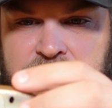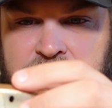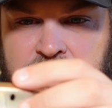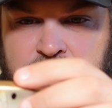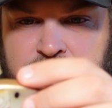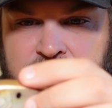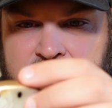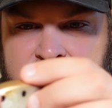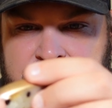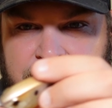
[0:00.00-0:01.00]

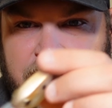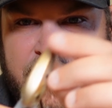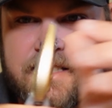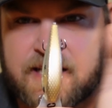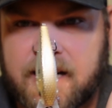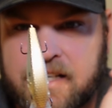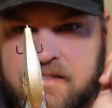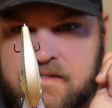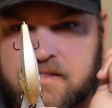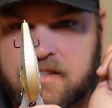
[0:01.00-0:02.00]
It's a flat
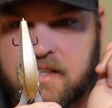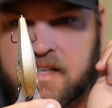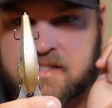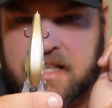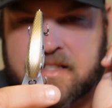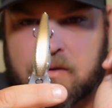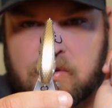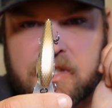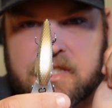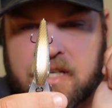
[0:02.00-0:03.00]
side. It's got that really